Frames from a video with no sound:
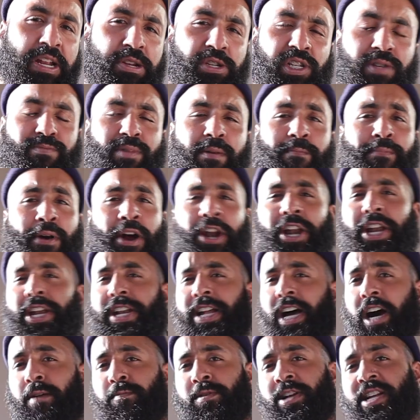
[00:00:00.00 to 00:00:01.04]
You should be burning
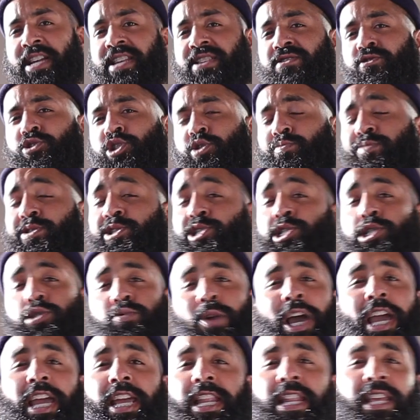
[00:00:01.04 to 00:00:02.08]
up. You should be
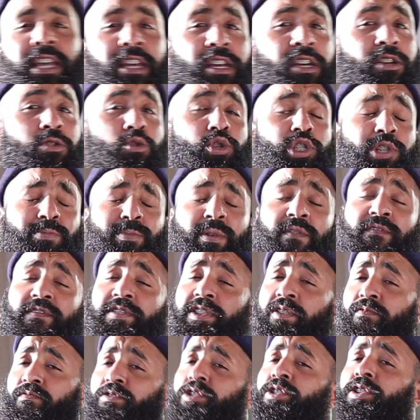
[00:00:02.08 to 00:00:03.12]
sweating. You should be
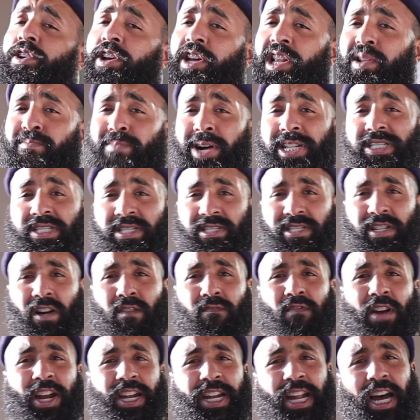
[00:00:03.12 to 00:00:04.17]
feeling real good about
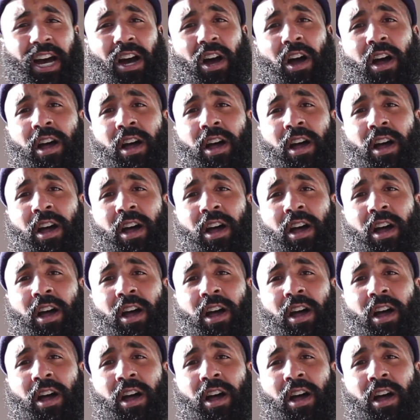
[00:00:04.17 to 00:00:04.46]
yourself right now.